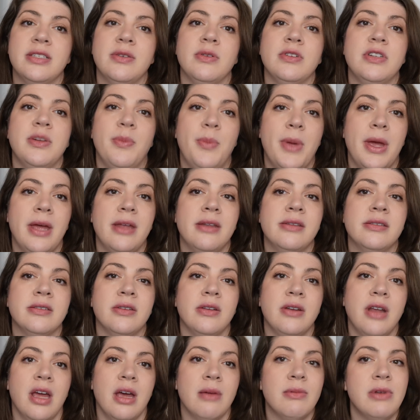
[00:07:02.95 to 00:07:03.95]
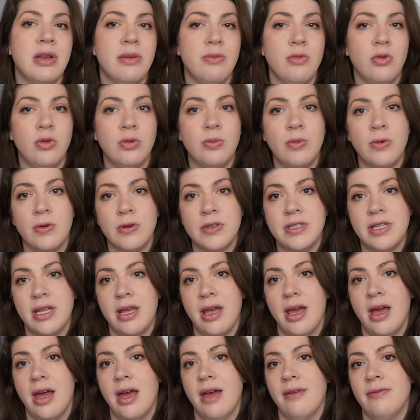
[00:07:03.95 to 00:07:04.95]
So it depends on how many mood boards they
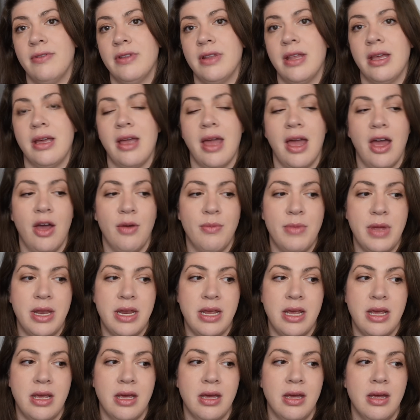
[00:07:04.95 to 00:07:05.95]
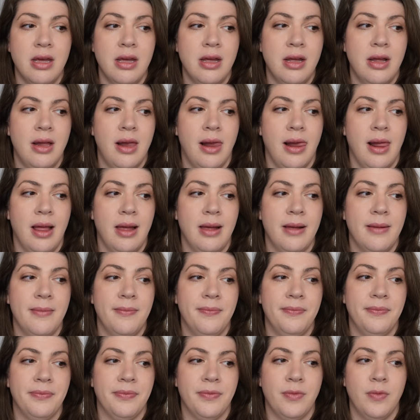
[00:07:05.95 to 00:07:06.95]
have and like how many,
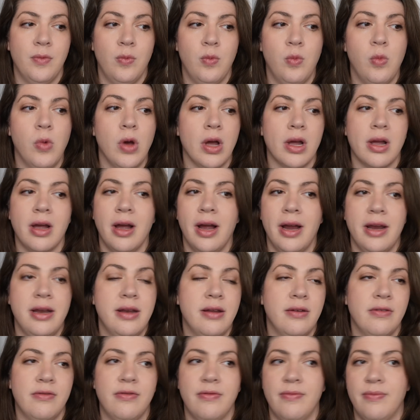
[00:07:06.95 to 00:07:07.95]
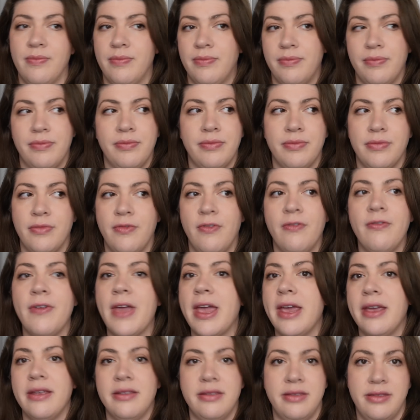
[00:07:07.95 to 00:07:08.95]
what kind of
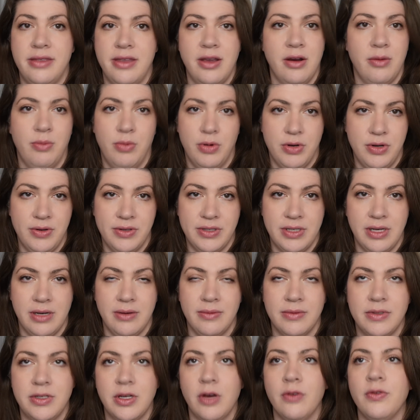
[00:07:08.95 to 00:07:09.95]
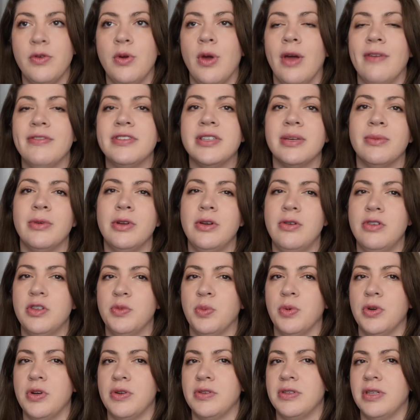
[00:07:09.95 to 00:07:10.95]
fade they're producing. So if you have someone who's
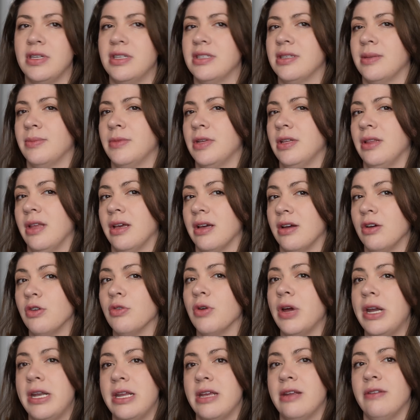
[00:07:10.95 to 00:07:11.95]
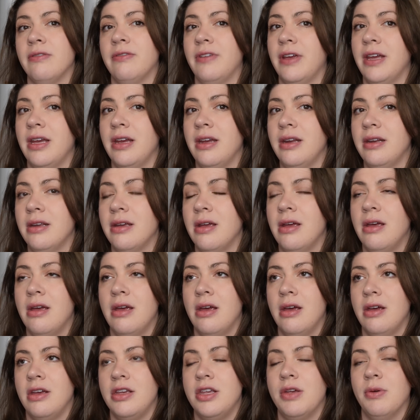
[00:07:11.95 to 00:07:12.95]
producing something like a gradient fade,
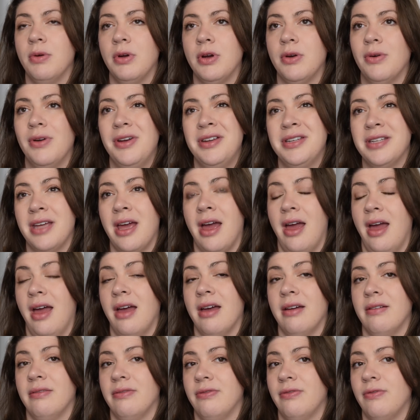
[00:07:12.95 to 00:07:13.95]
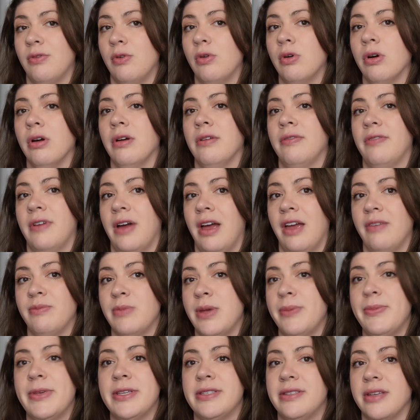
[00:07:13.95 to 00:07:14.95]
you're going to have 4 or 5,
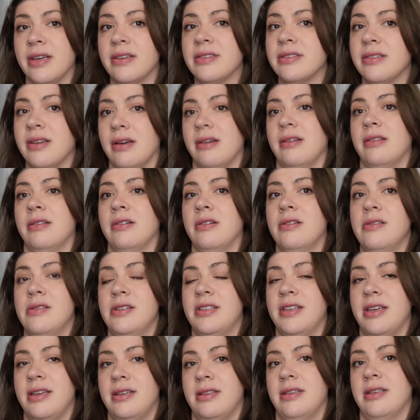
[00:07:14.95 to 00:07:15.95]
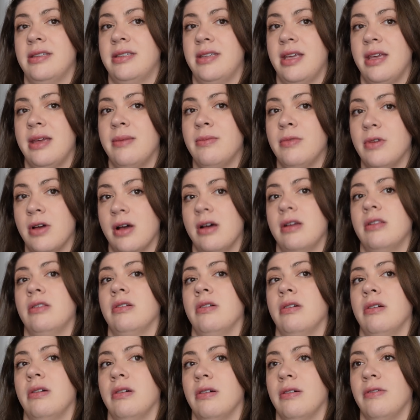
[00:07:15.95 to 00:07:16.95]
maybe 6 colors in the same
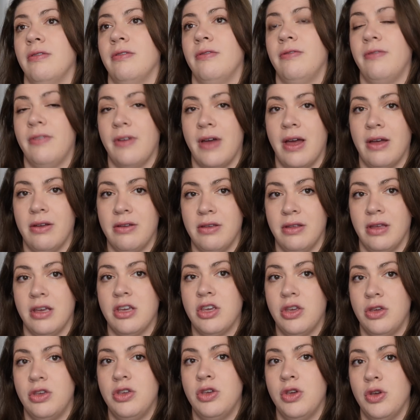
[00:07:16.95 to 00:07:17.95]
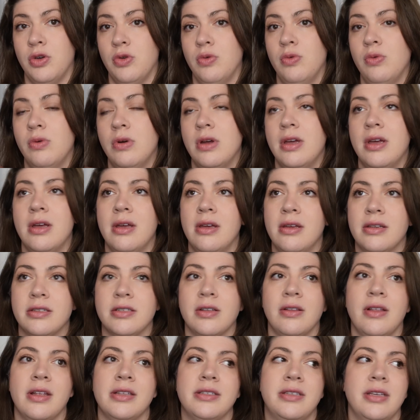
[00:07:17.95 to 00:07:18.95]
color value, like hue.
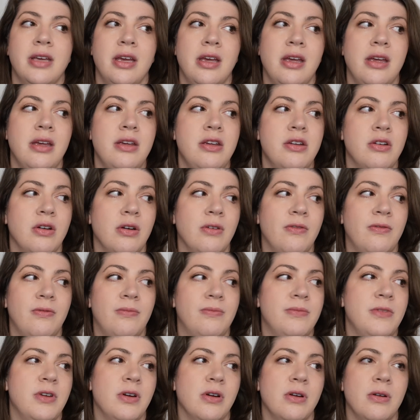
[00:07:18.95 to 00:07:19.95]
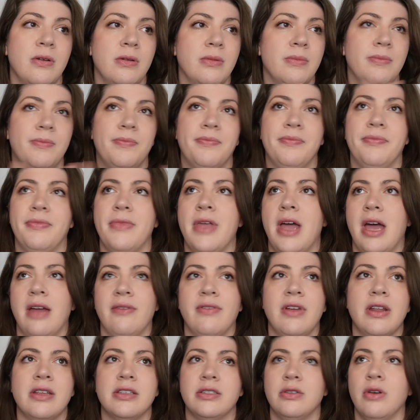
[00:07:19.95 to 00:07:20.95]
So let's say your
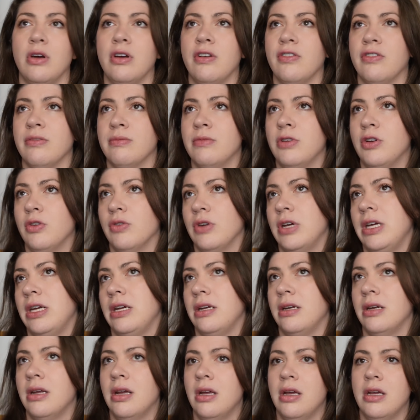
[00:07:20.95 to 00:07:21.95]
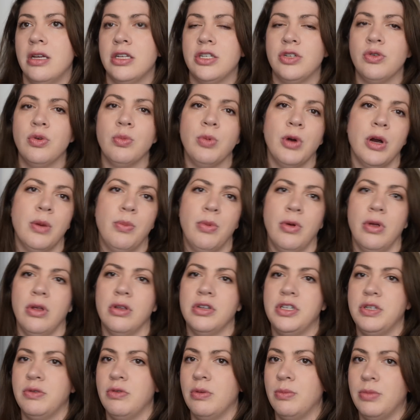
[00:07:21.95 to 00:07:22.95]
advent is going from a green to a
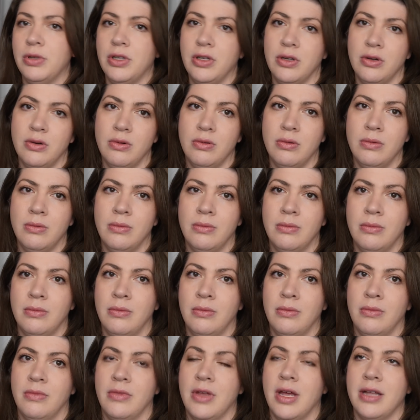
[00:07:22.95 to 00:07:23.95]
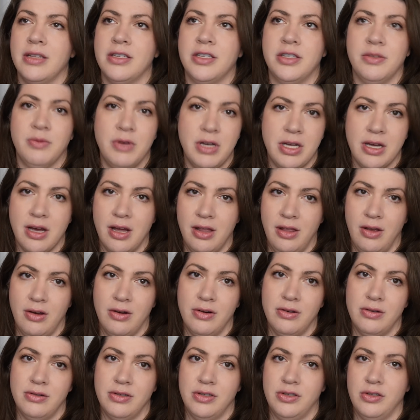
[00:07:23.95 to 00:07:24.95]
purple to a blue. That's 3
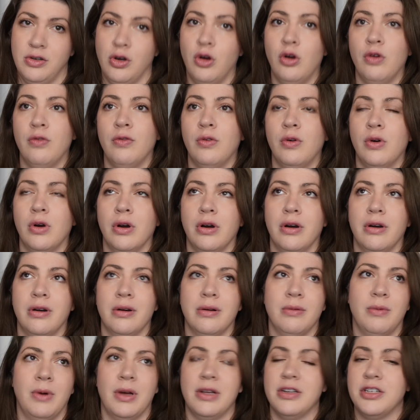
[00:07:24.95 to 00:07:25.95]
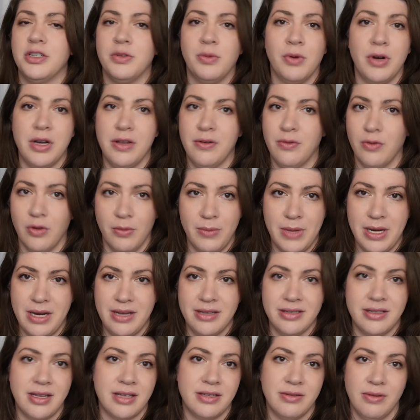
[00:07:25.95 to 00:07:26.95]
colors over 24
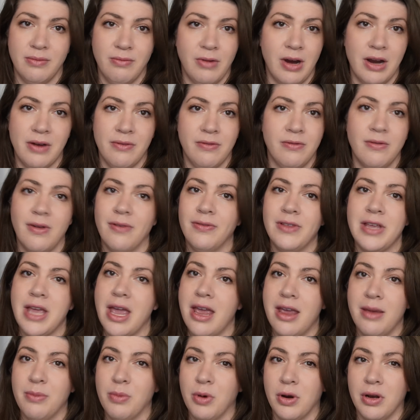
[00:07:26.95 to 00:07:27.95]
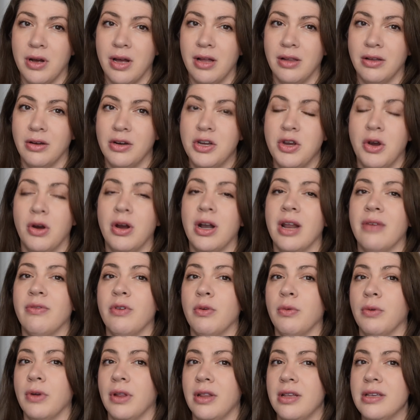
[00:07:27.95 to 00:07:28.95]
minis. That's roughly 8 per color. You're going to have a
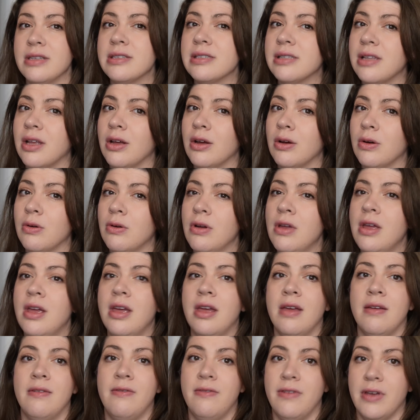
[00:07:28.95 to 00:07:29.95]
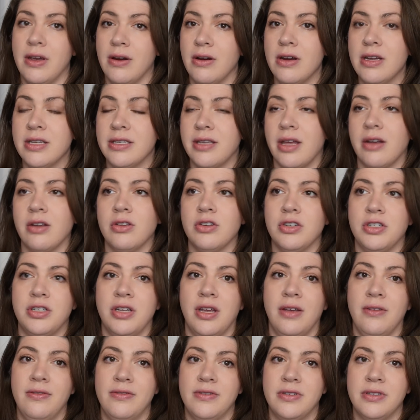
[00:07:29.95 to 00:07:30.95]
really slow, very subtle
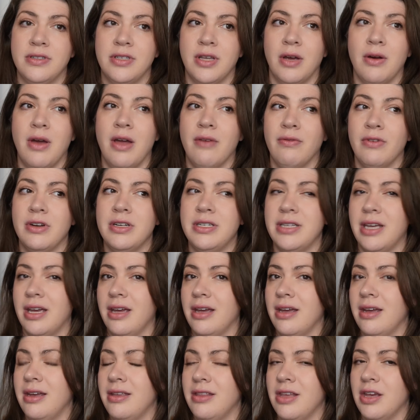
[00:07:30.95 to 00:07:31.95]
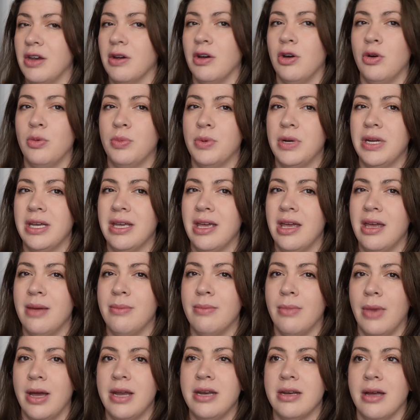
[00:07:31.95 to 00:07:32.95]
shift. So every day that you're opening it, it
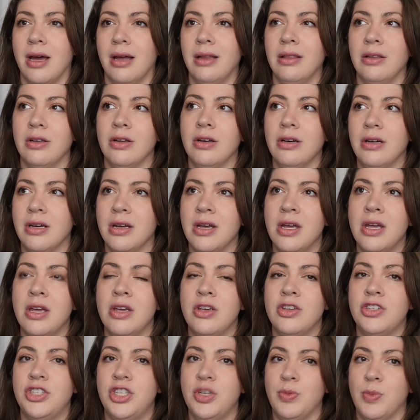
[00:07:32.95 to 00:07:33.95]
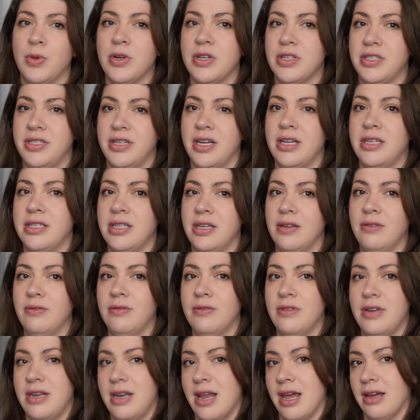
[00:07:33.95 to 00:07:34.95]
might not look super distinctive
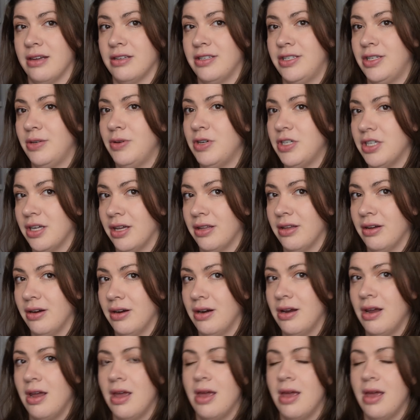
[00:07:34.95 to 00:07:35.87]
next to each other.